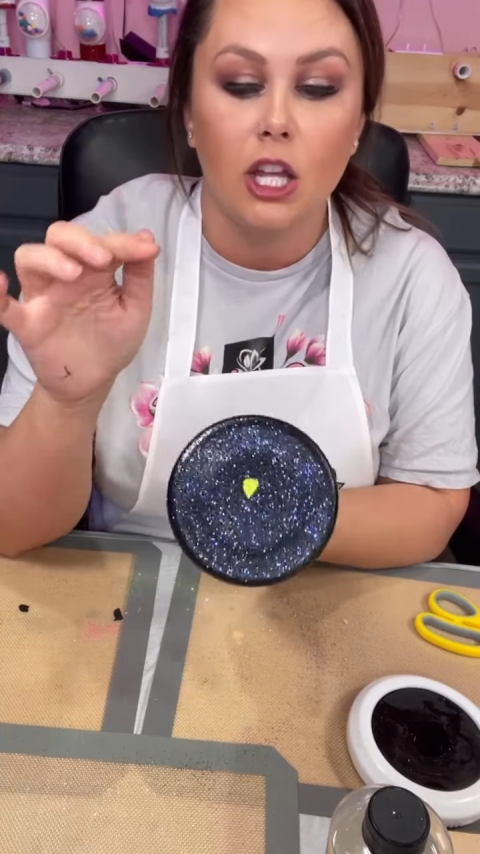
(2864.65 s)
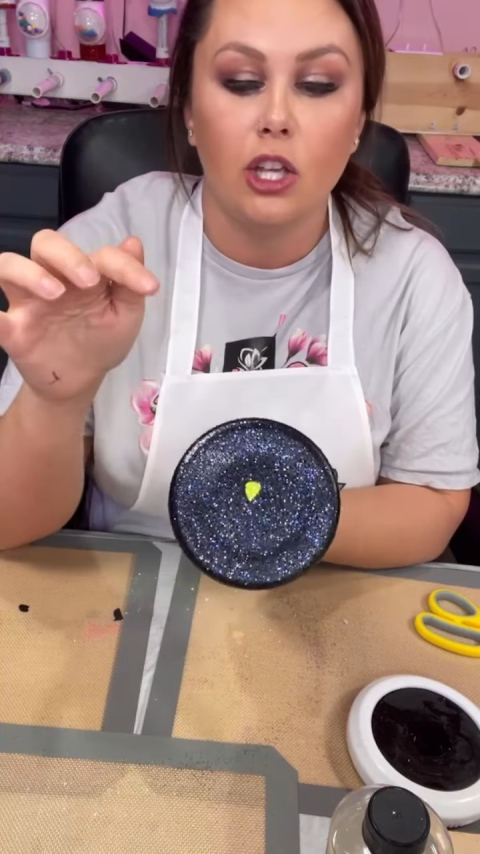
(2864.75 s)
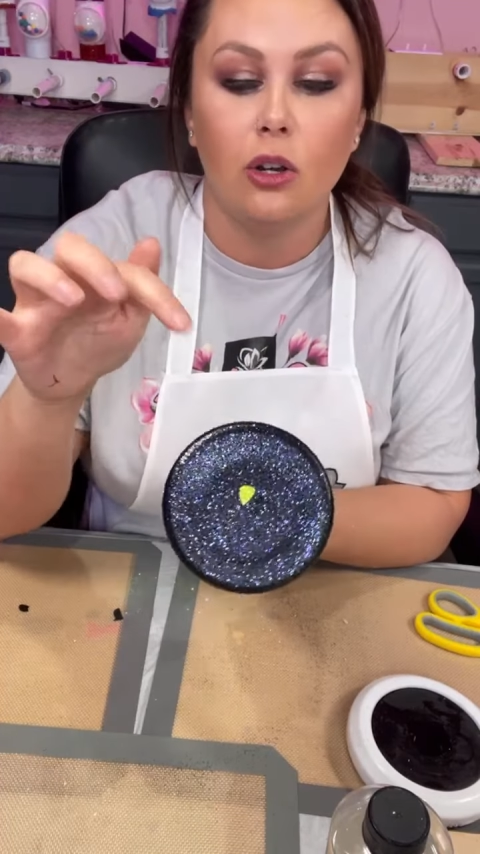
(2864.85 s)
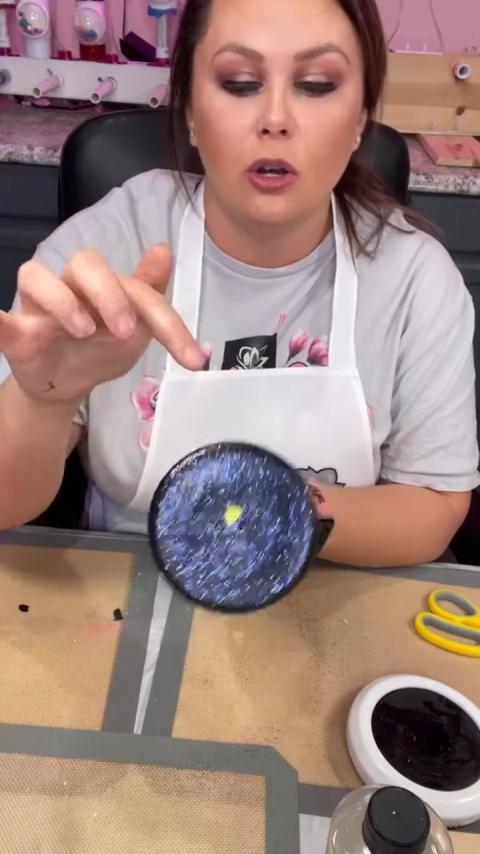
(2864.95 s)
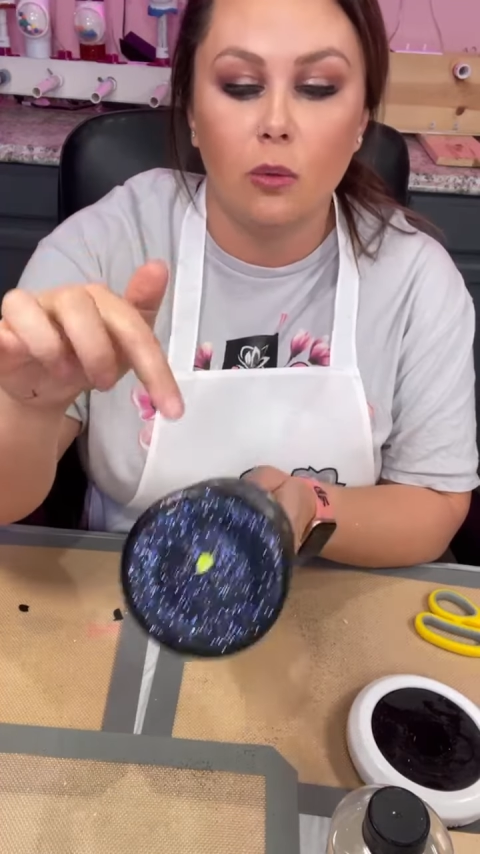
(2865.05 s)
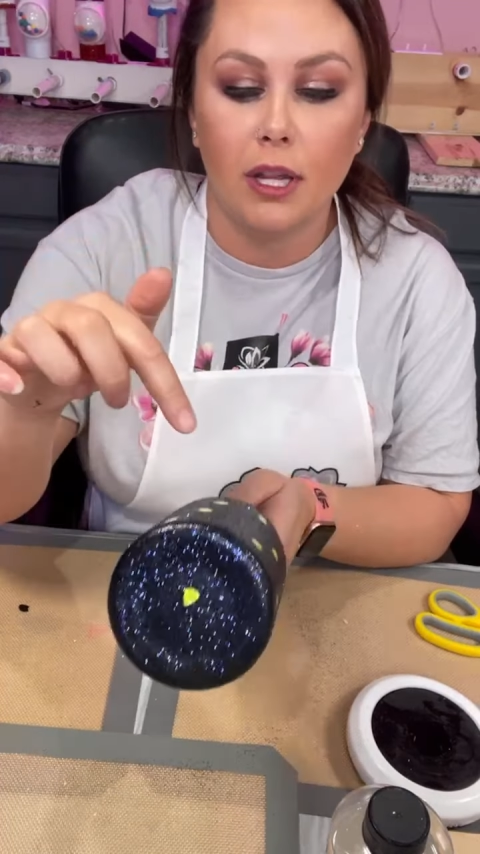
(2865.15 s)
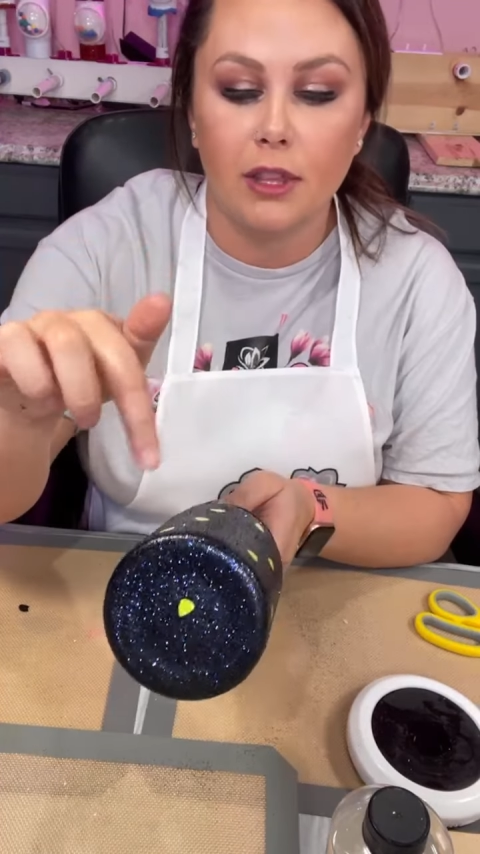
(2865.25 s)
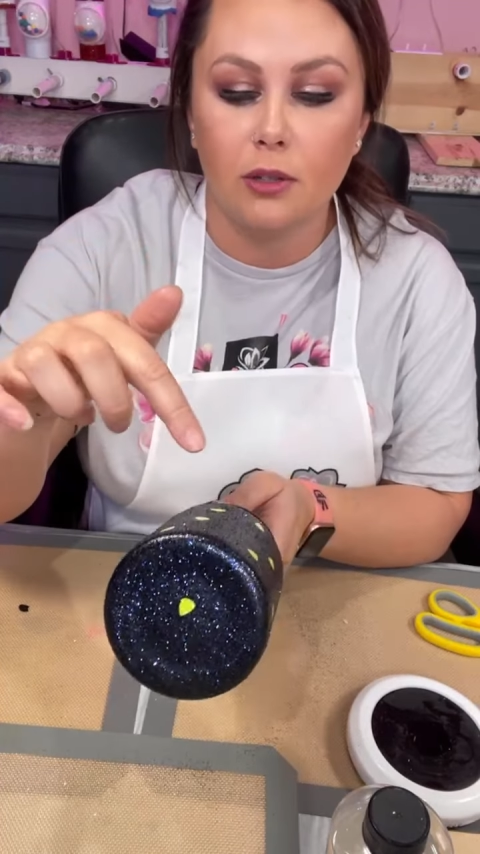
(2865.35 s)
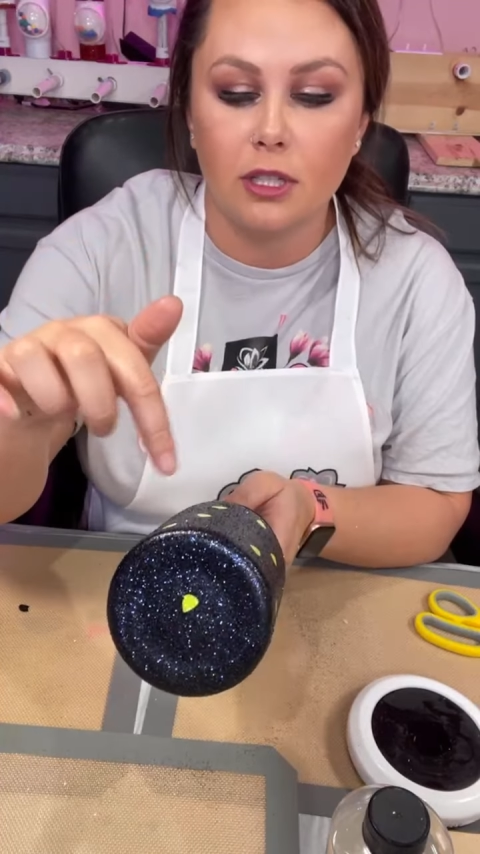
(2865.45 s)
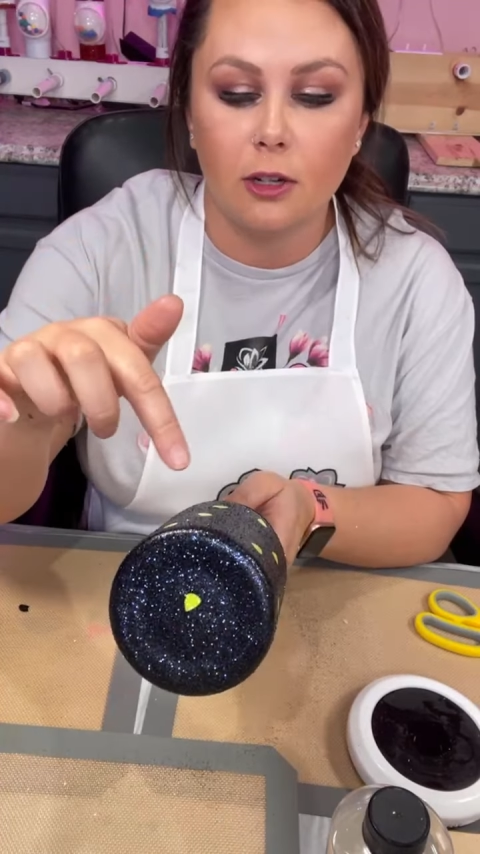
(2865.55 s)
you don't want
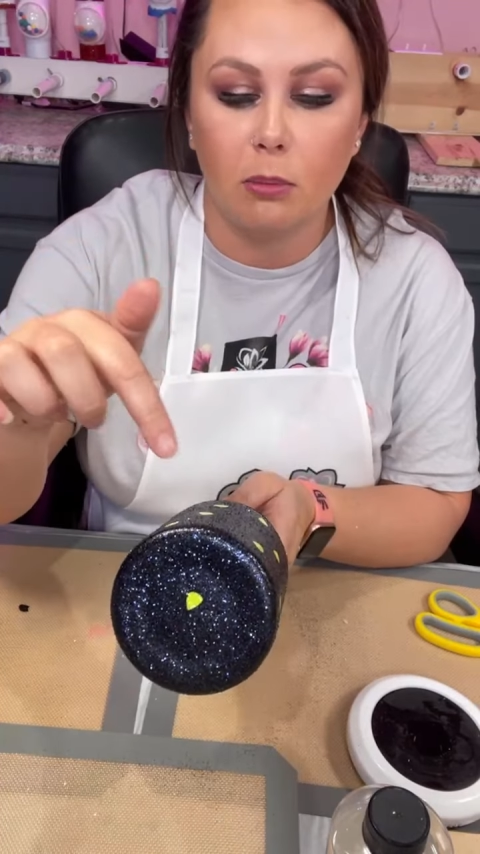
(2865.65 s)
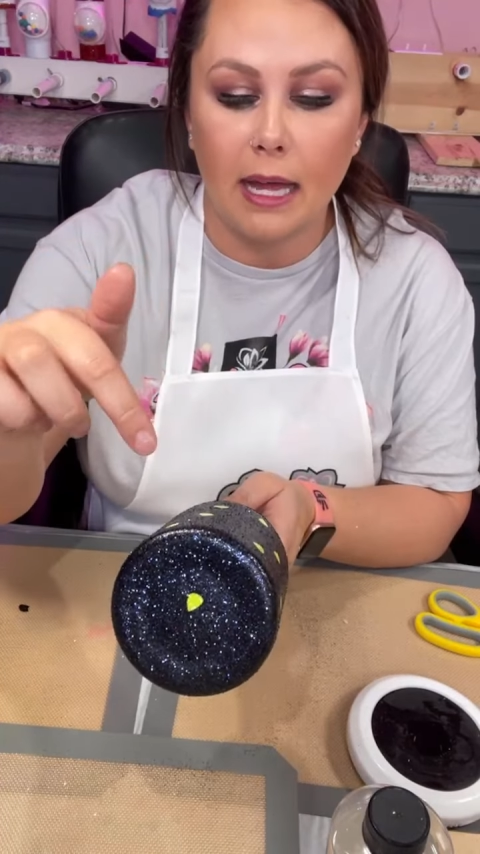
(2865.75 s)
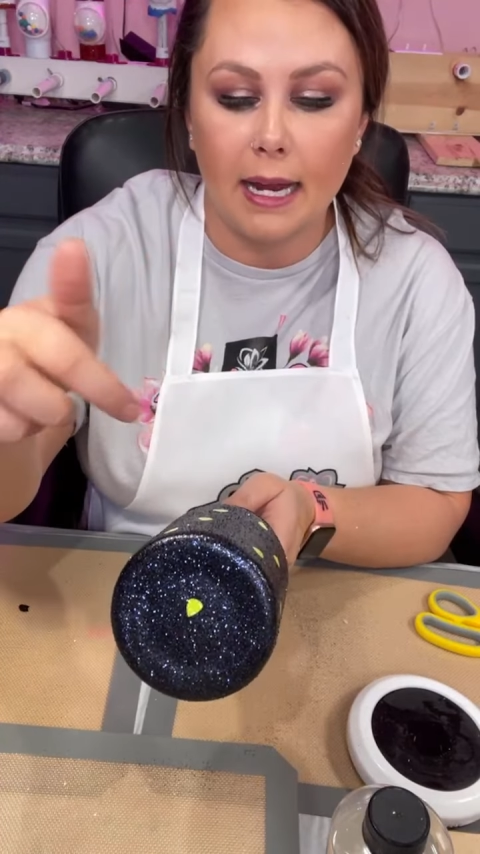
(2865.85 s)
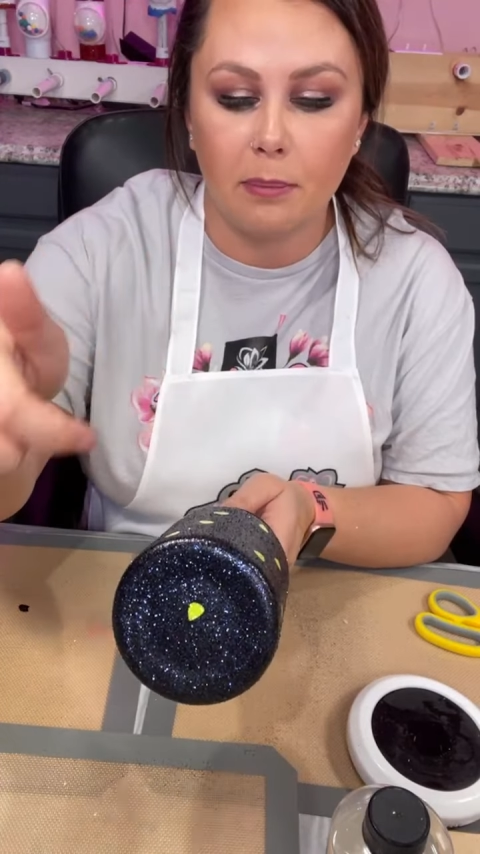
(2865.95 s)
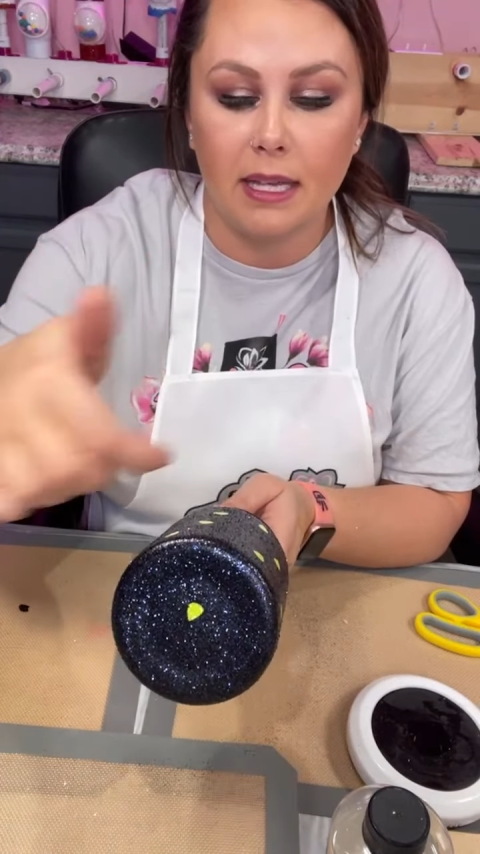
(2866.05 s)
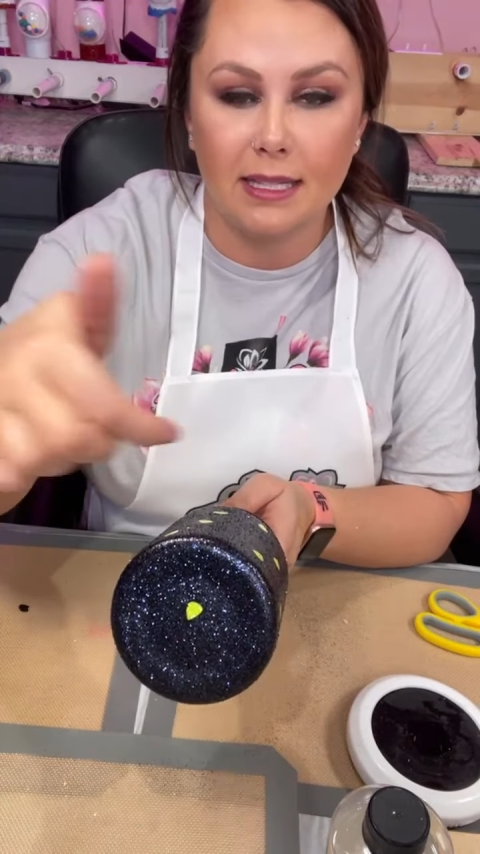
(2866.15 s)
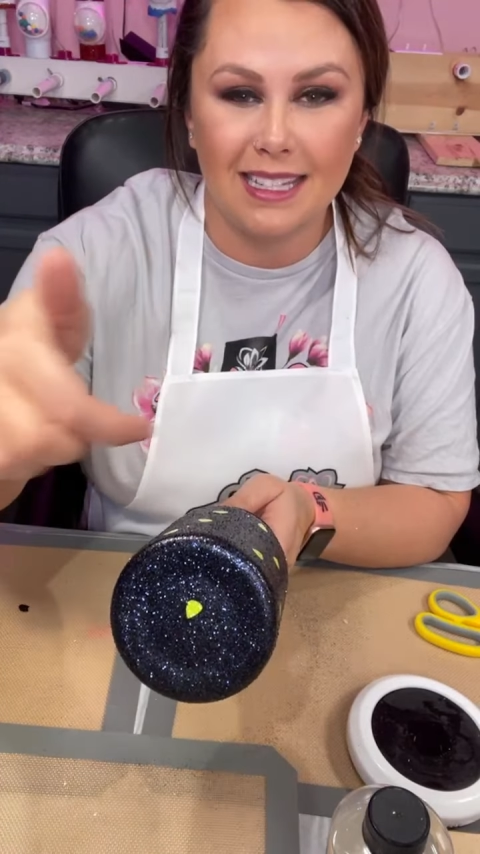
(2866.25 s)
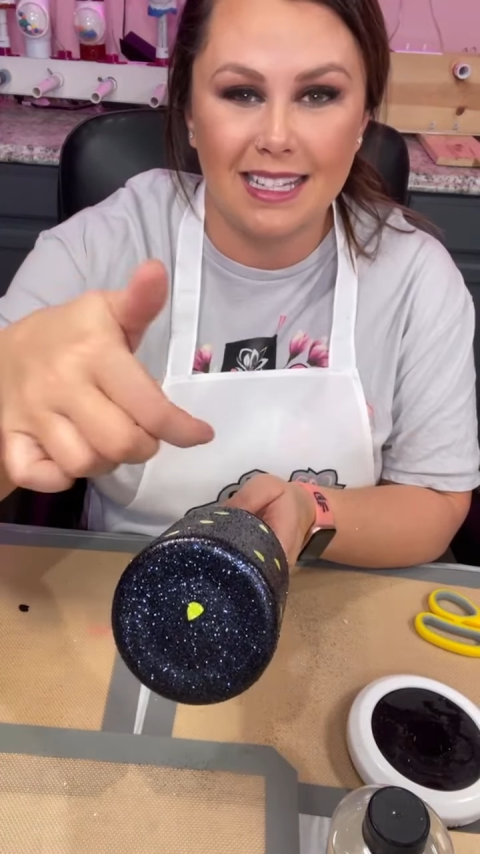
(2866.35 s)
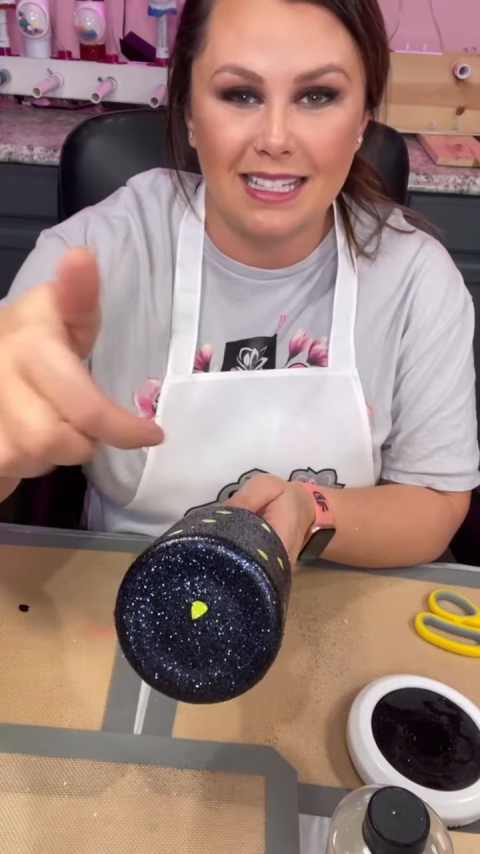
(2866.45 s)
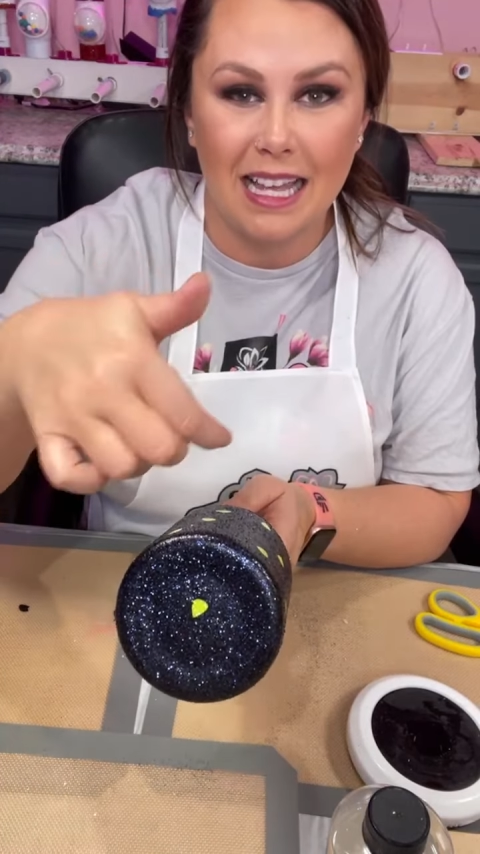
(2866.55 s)
those little black
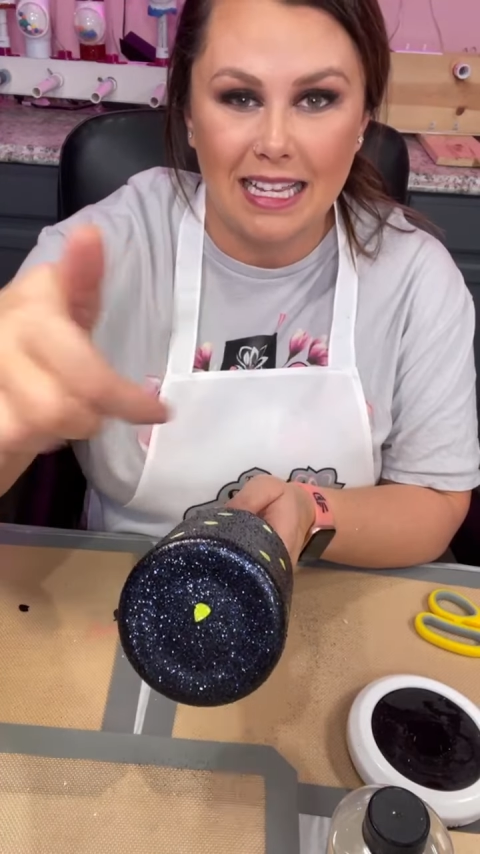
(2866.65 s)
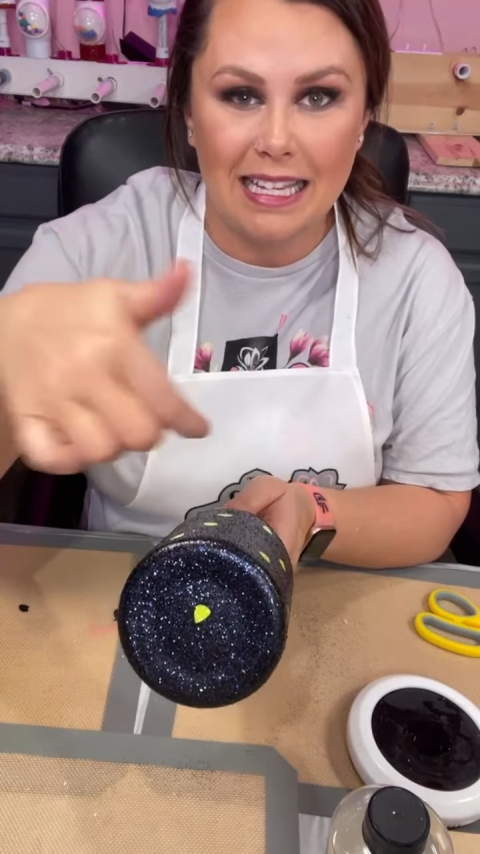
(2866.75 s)
pieces